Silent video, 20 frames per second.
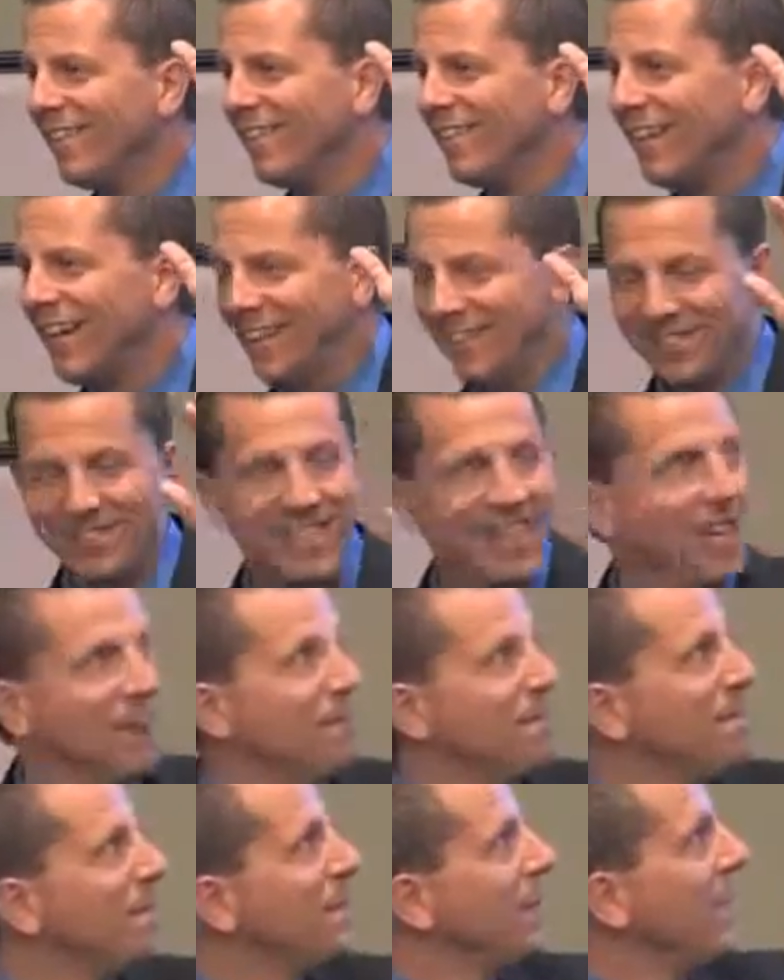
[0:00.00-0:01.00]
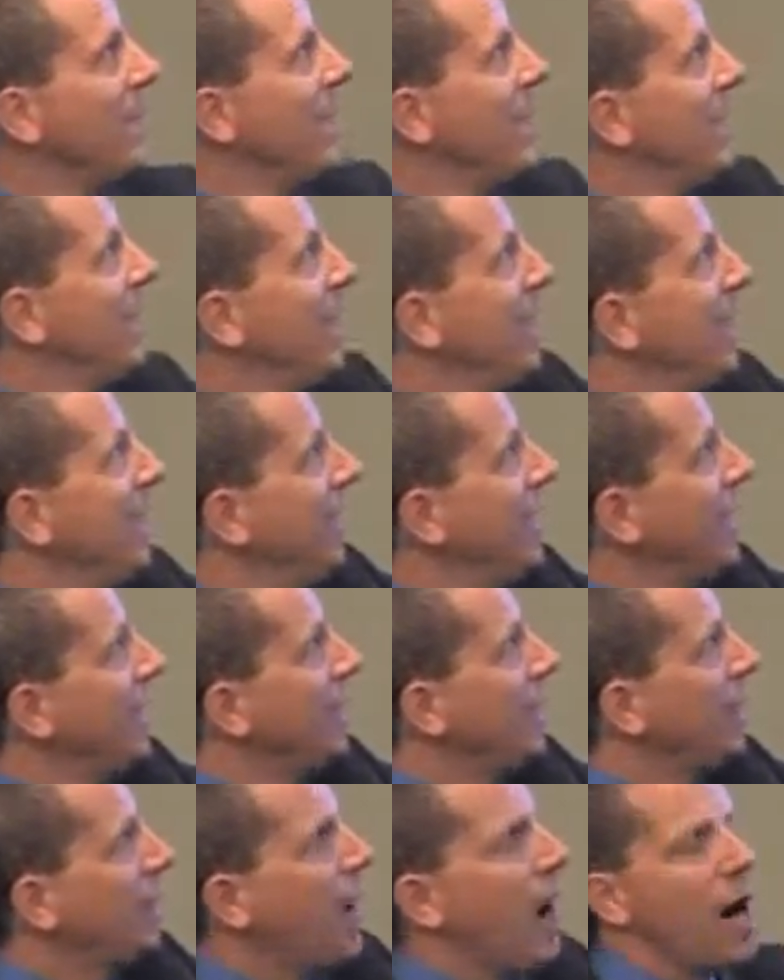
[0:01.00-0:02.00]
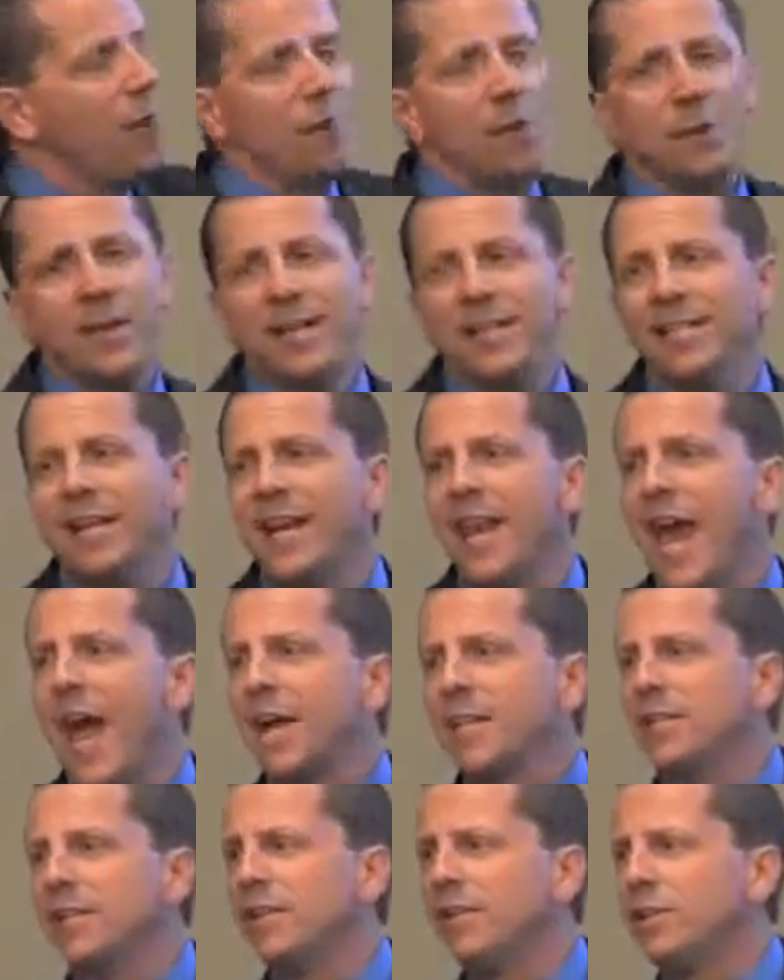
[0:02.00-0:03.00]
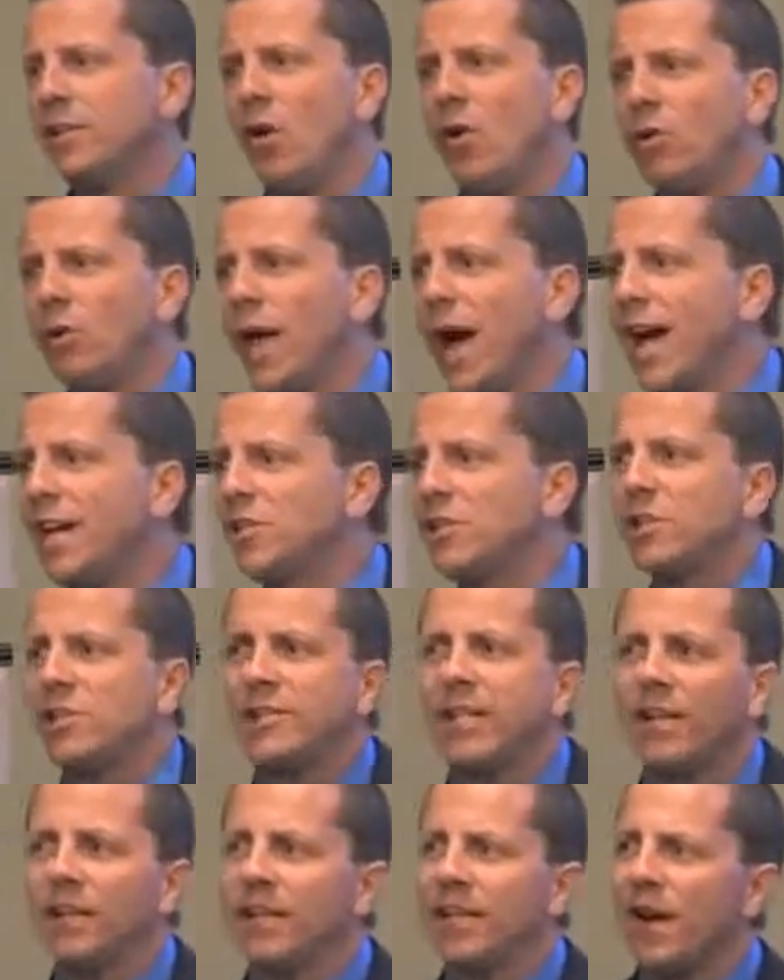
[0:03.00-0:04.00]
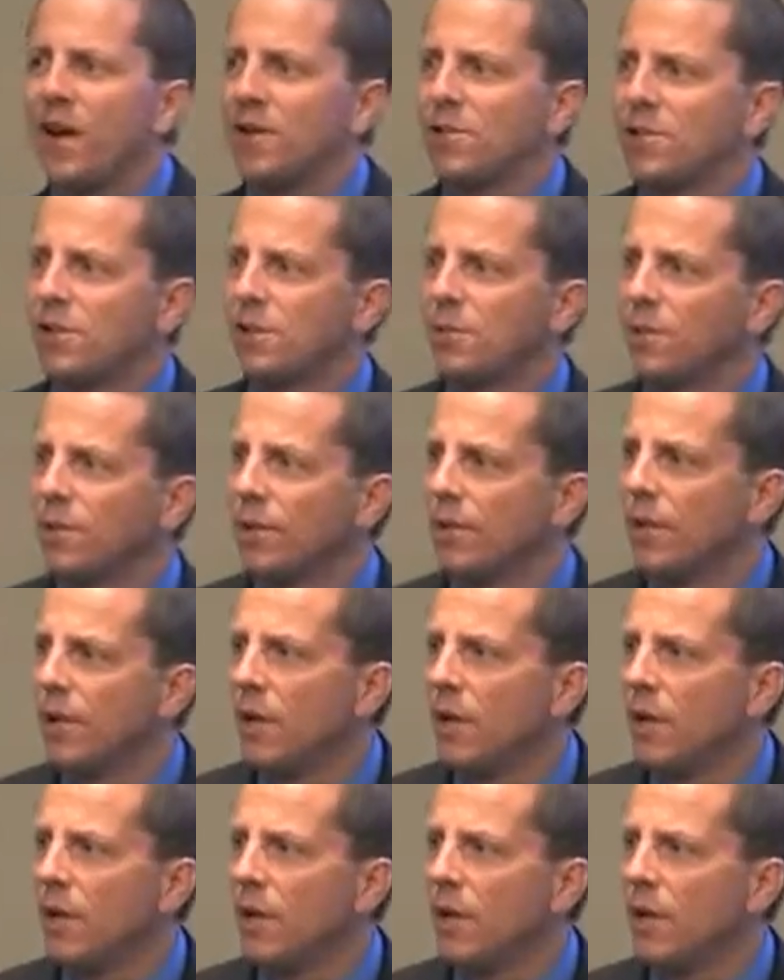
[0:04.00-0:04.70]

Right? Okay. Compliment and connect. Don't lie. Just tell the honest truth.